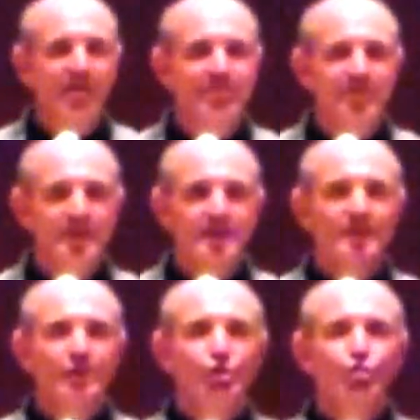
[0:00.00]
of
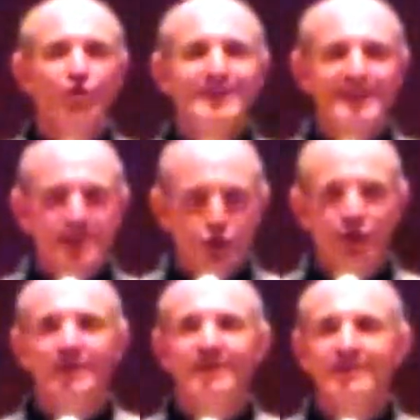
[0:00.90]

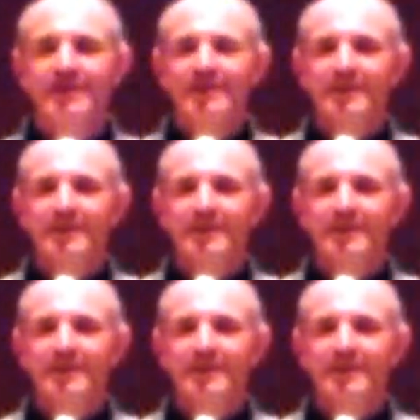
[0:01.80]
tradition